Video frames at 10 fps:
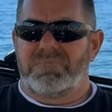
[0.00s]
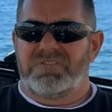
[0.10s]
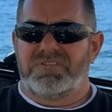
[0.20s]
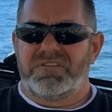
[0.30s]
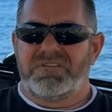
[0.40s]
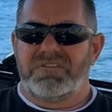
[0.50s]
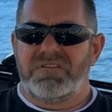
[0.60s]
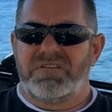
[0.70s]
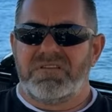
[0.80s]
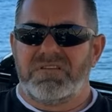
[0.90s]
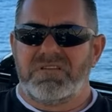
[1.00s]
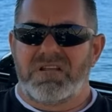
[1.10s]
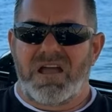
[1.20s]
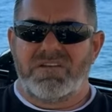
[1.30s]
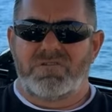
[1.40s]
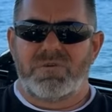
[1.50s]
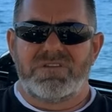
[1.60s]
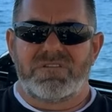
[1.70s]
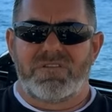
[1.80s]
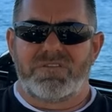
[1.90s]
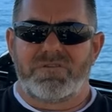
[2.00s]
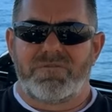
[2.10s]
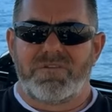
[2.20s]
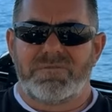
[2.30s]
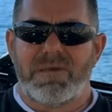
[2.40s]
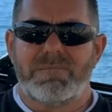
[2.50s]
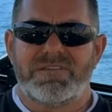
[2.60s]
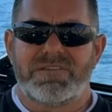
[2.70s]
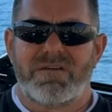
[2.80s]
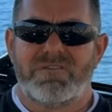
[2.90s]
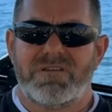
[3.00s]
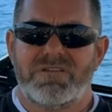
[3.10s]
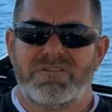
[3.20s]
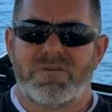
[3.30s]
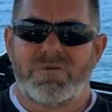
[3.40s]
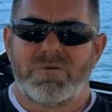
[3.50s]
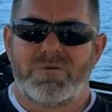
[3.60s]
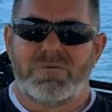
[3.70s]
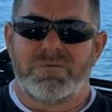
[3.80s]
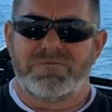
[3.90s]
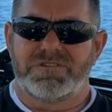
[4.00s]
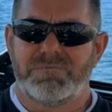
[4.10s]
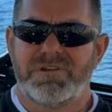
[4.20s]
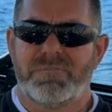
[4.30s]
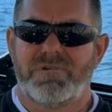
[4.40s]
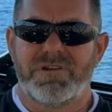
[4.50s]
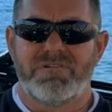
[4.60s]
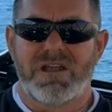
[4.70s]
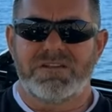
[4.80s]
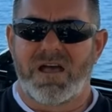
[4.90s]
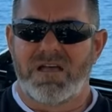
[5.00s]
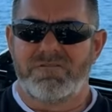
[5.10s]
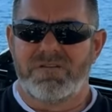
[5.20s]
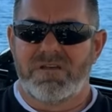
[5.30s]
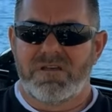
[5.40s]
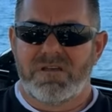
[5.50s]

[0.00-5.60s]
69 degrees on the surface, maybe 70, so should be a pretty great dive.